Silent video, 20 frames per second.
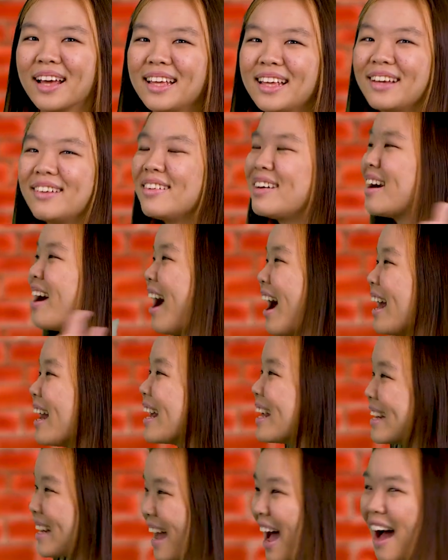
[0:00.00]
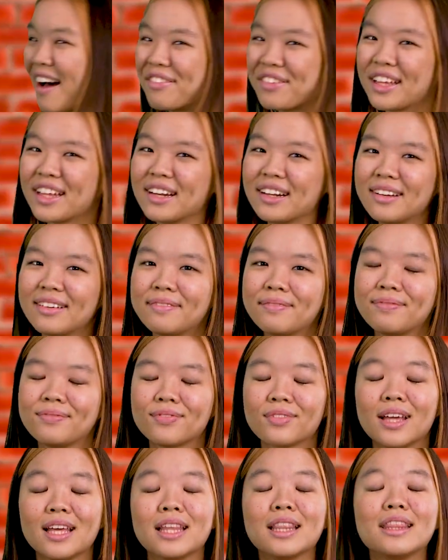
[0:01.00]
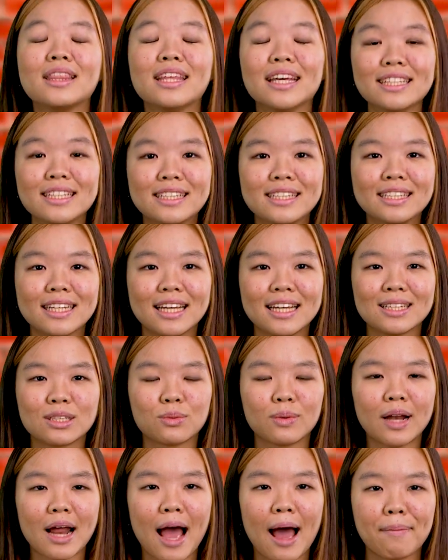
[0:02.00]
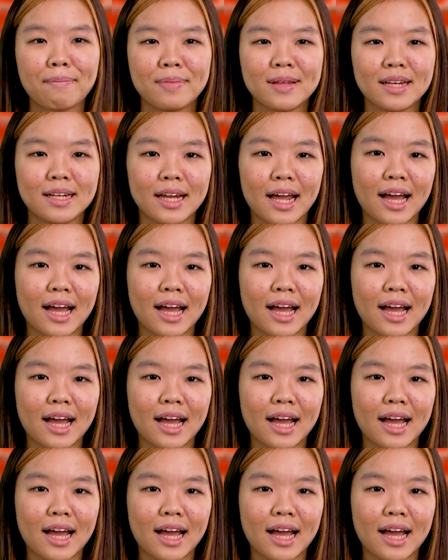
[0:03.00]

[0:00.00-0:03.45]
You got it, Gavin! This is what happened